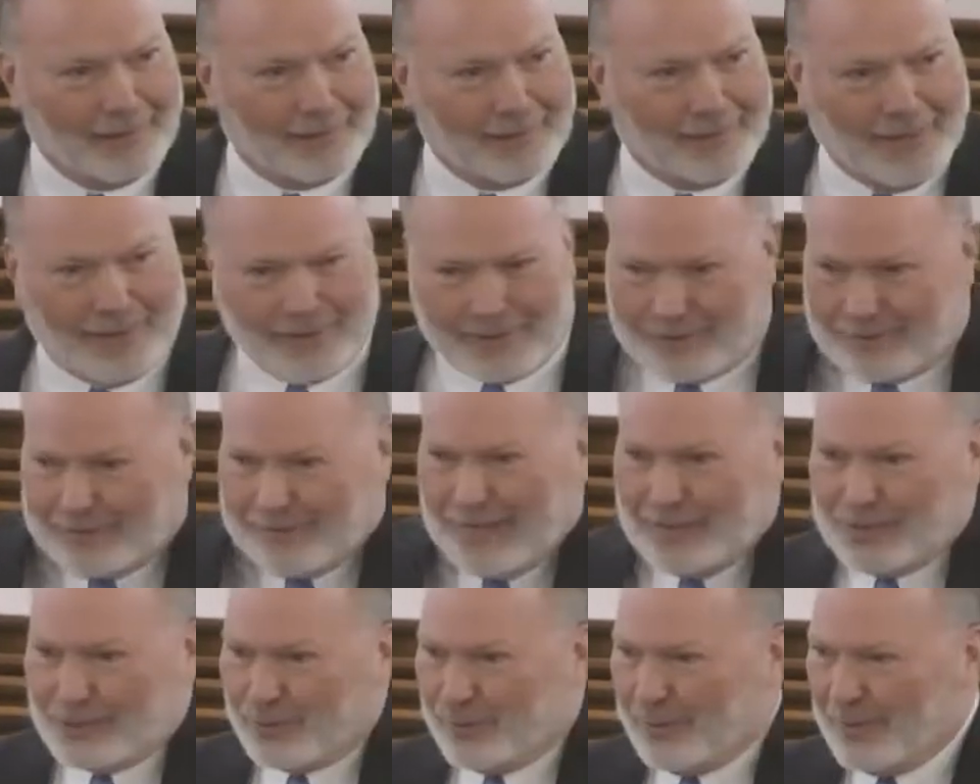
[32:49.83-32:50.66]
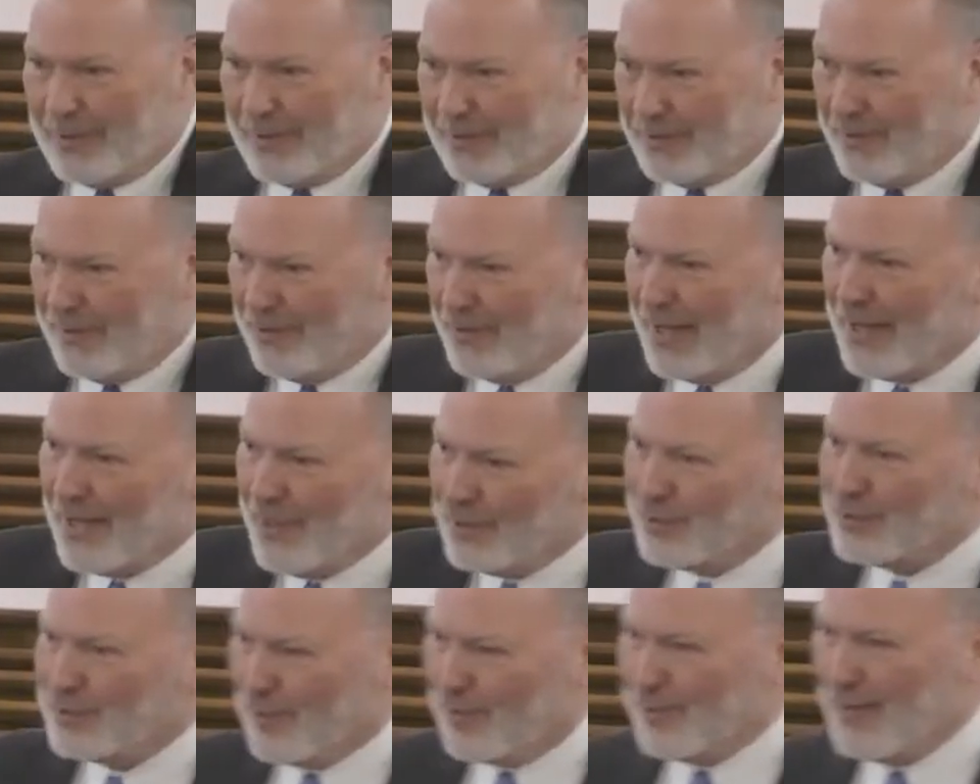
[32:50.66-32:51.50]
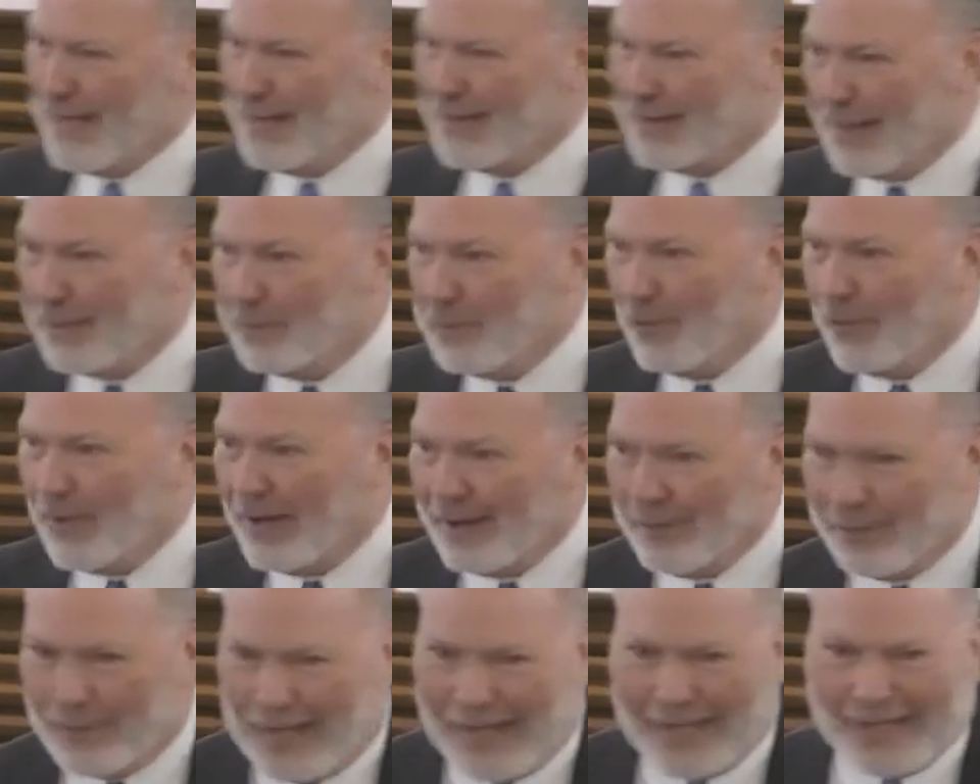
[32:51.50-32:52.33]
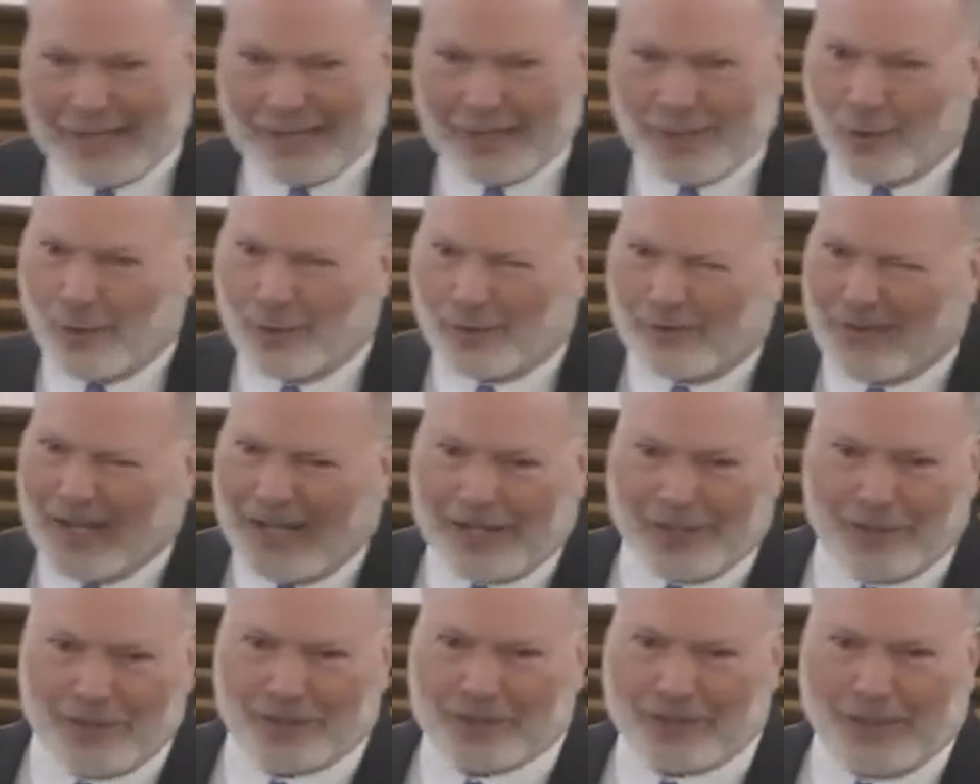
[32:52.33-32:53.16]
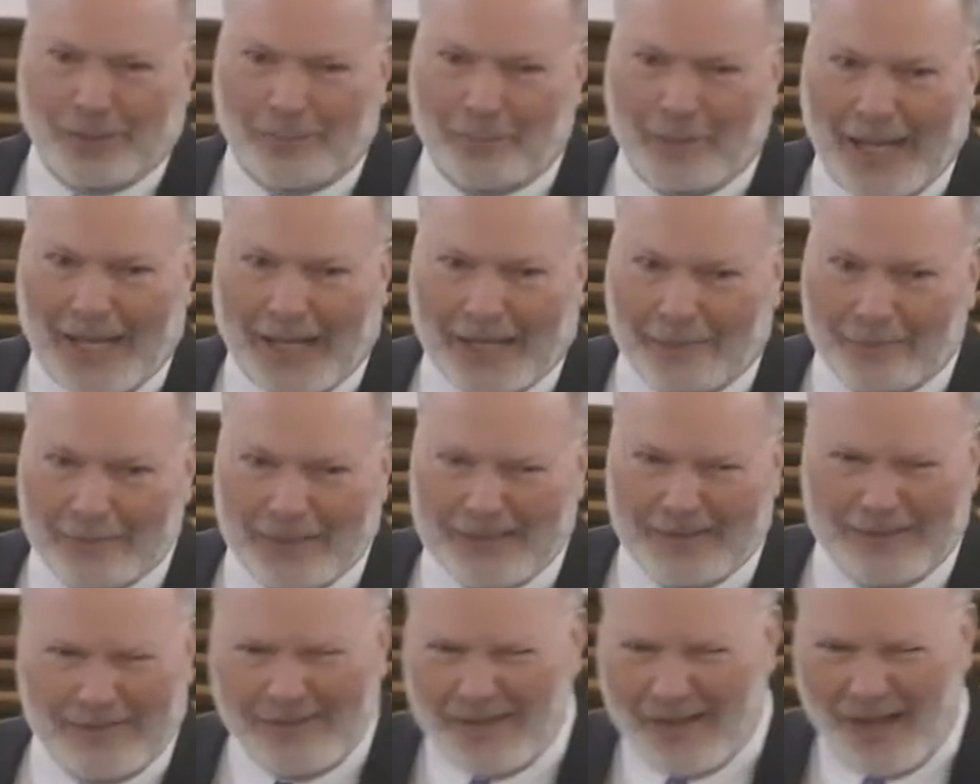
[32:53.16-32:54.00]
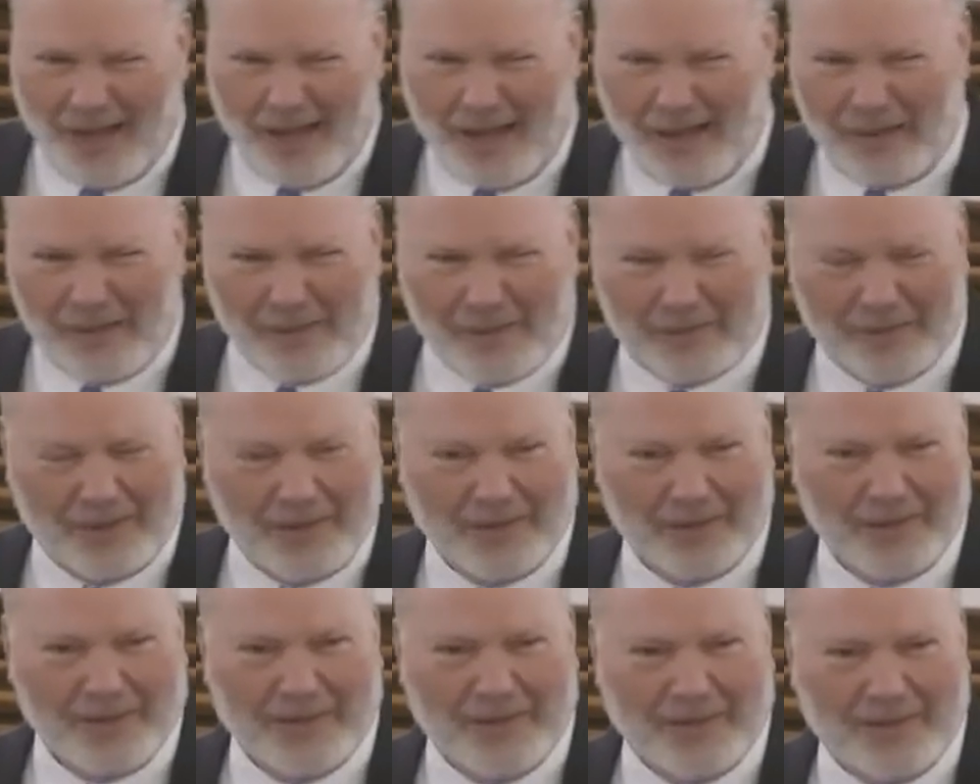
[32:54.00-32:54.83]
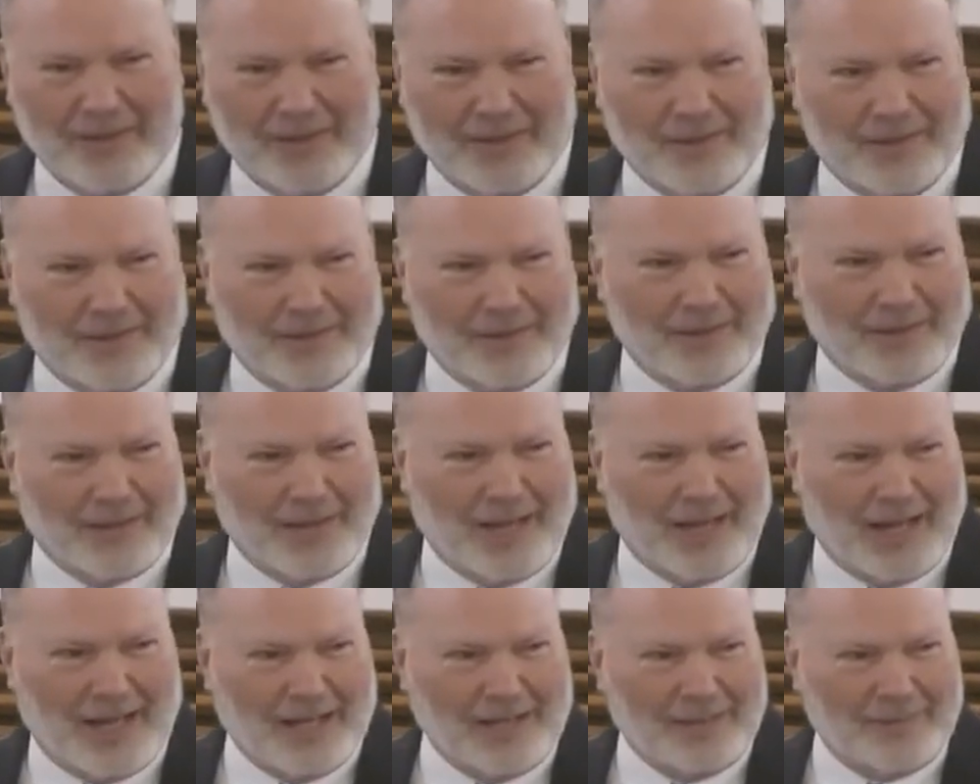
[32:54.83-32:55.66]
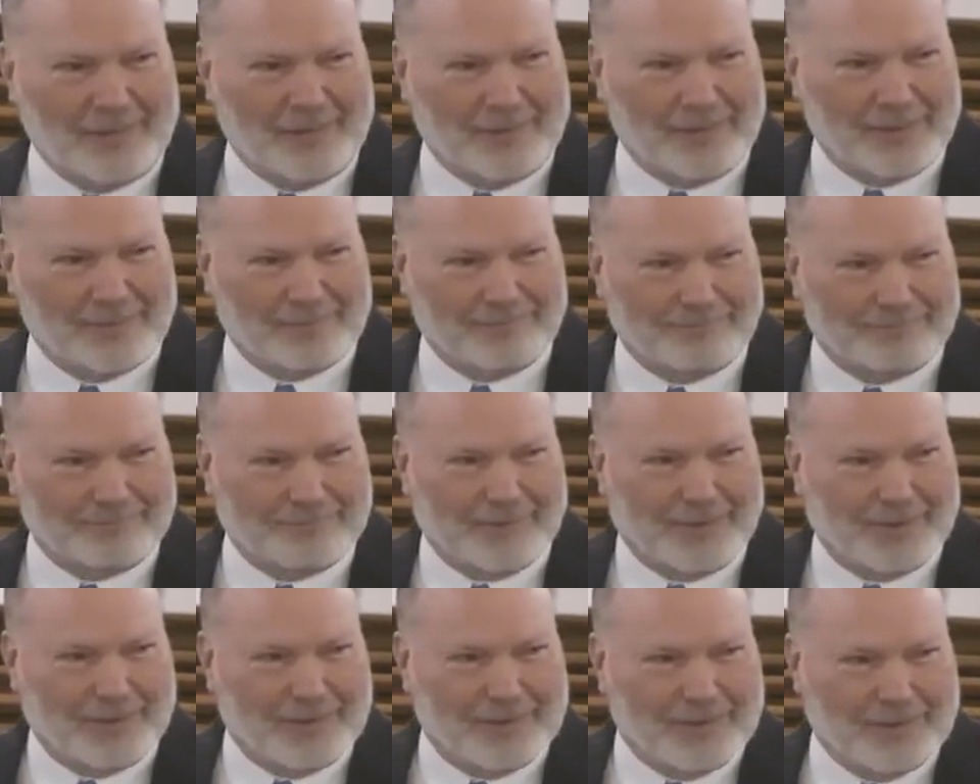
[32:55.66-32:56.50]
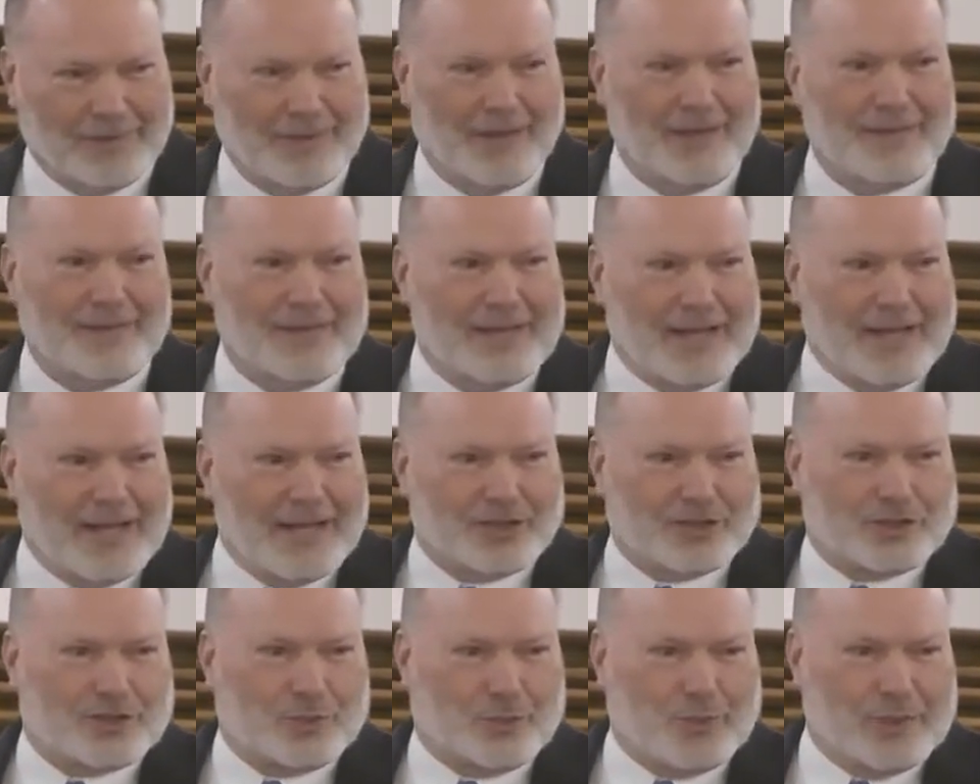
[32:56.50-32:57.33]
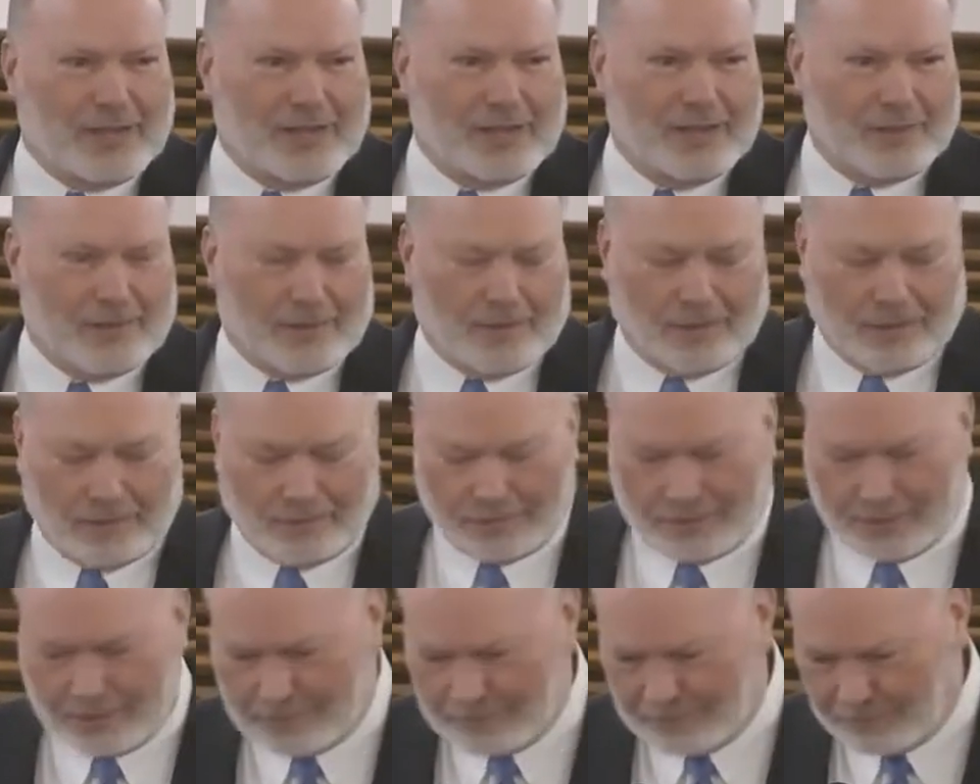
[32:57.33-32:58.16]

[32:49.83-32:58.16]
That, that's what, you know, I used to think that, boy, when I get old, if I could just come back and be, no, I don't want, nothing against 20 year olds.